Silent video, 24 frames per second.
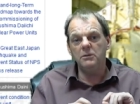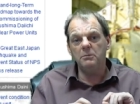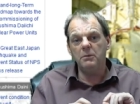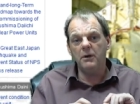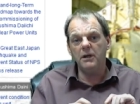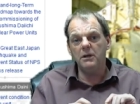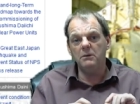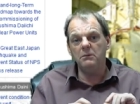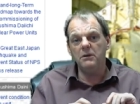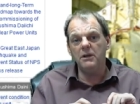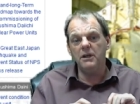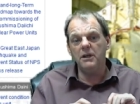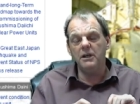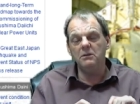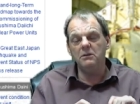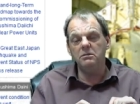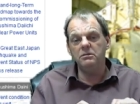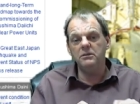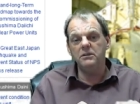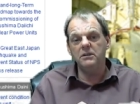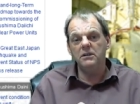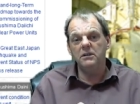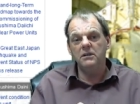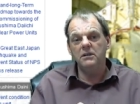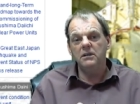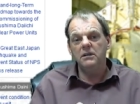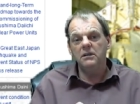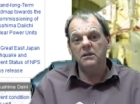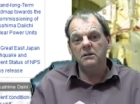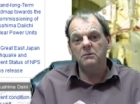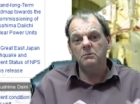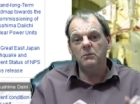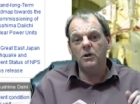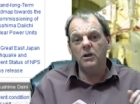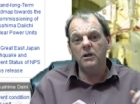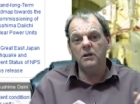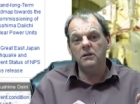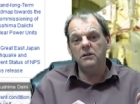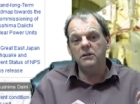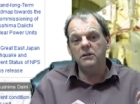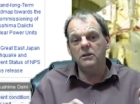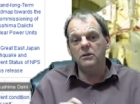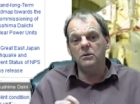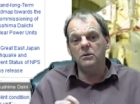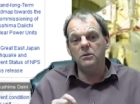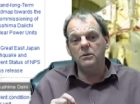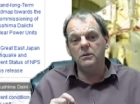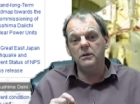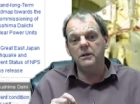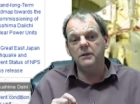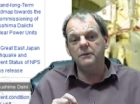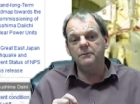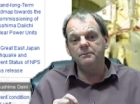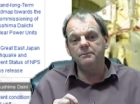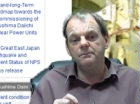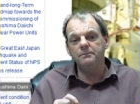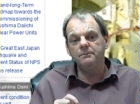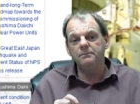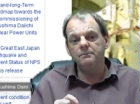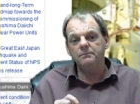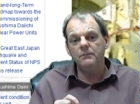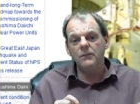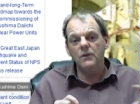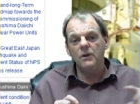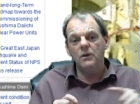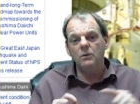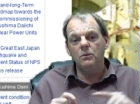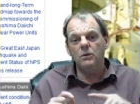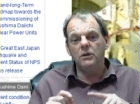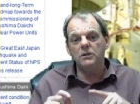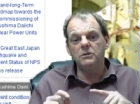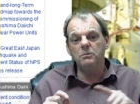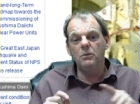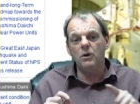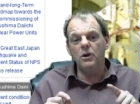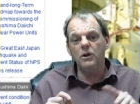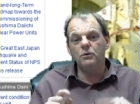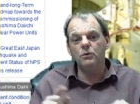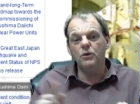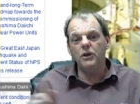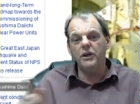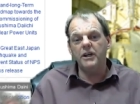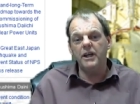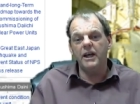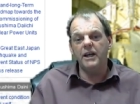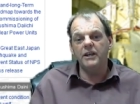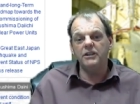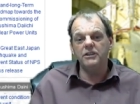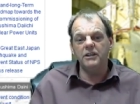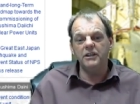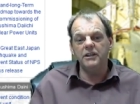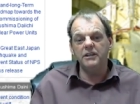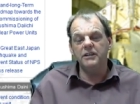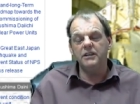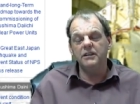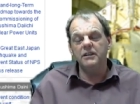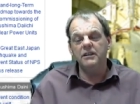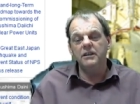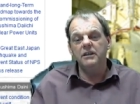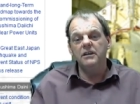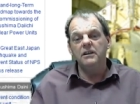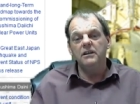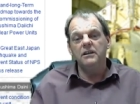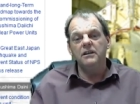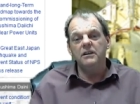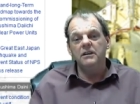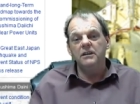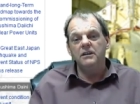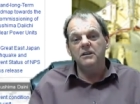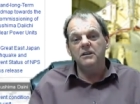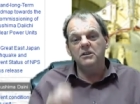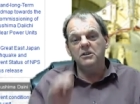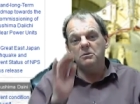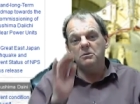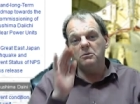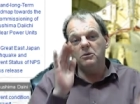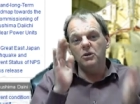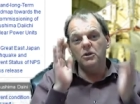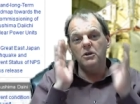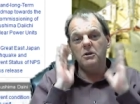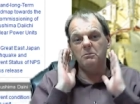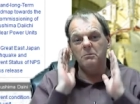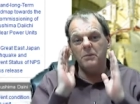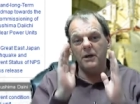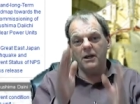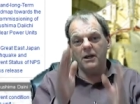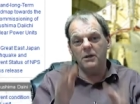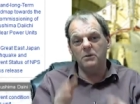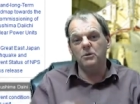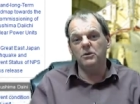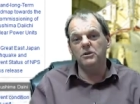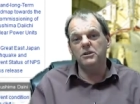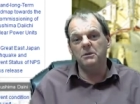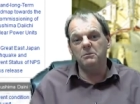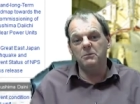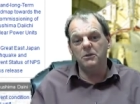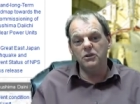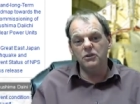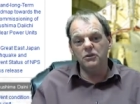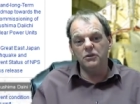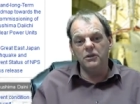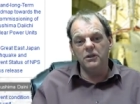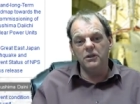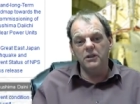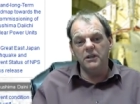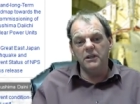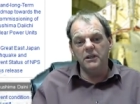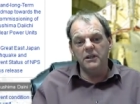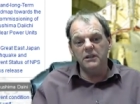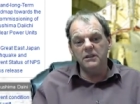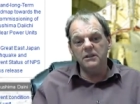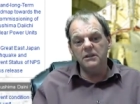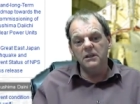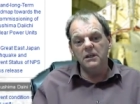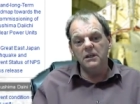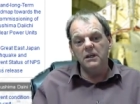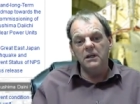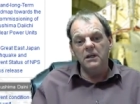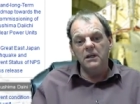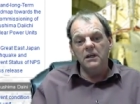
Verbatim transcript: The bottom left, my you know, um, well it's my right actually, isn't it? Because I'm looking backwards at my screen, I guess.